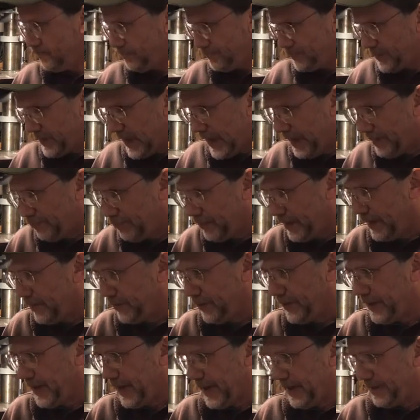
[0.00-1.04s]
I play
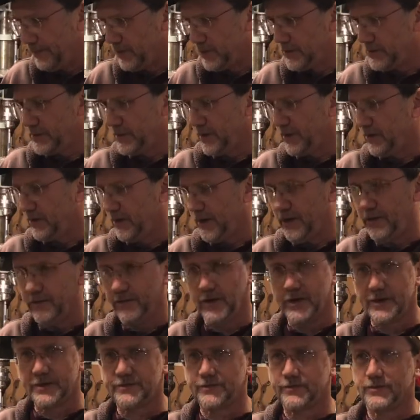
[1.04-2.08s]
with hammers that are
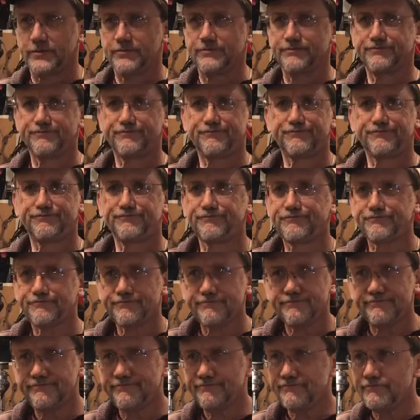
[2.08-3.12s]
anywhere from
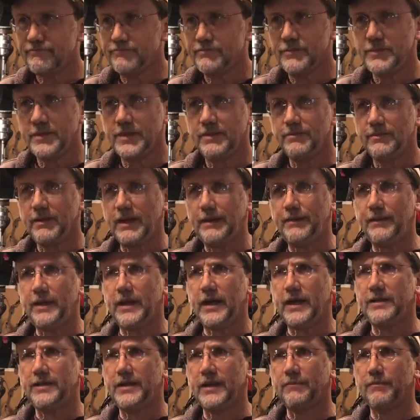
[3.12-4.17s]
maybe, I
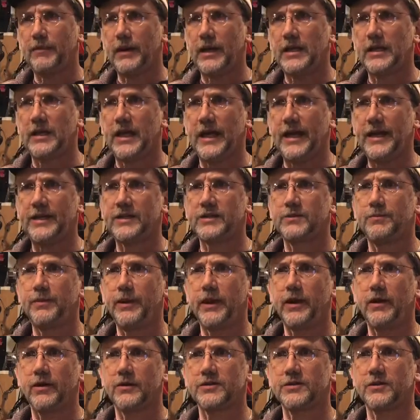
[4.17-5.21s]
think my lightest
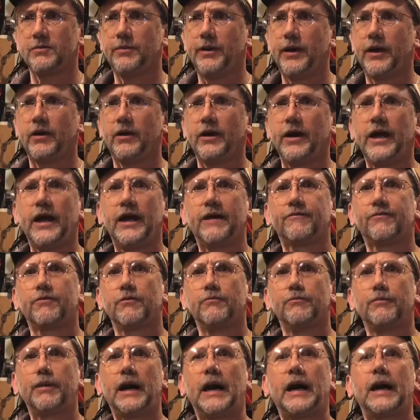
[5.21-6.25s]
pair is a pair I have from
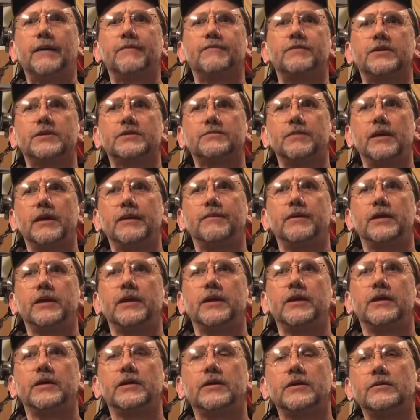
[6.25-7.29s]
Bob that's
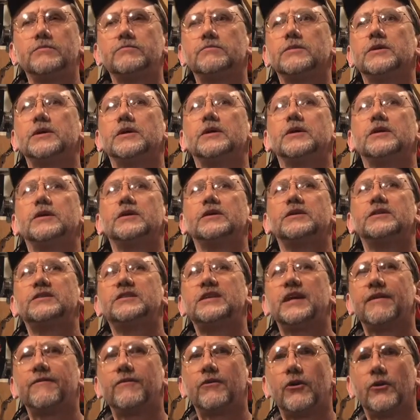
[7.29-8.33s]
maybe
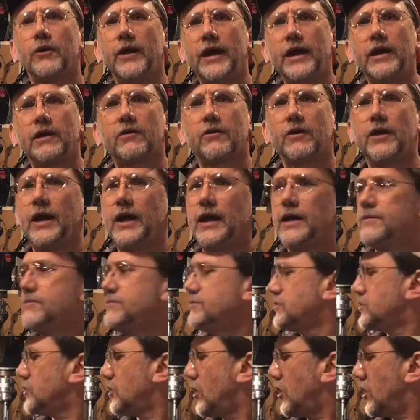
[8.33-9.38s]
7 or 8
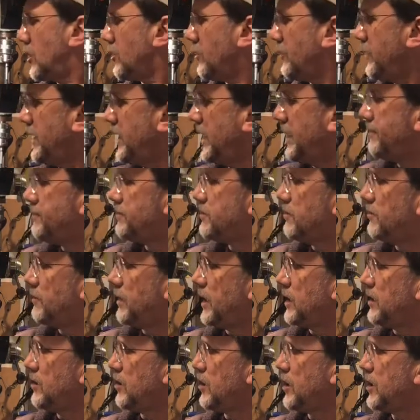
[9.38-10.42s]
grams, all the way up to my
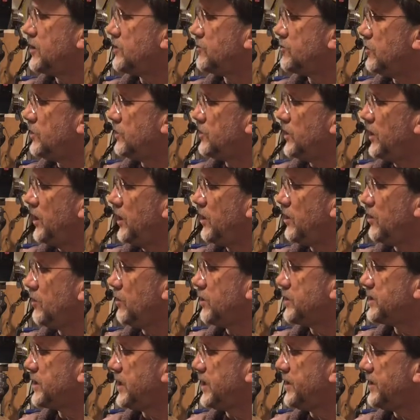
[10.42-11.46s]
large one here,
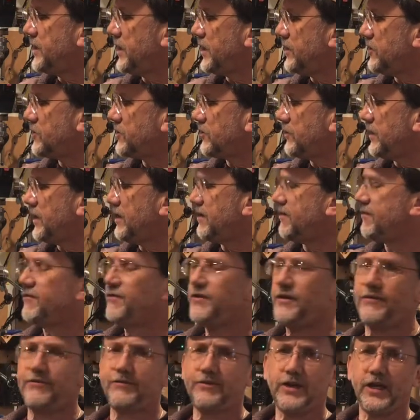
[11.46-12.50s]
which I think is around
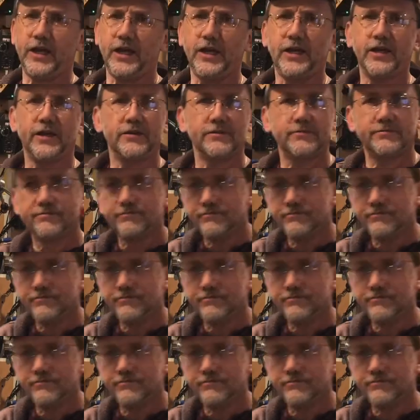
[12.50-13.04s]
15.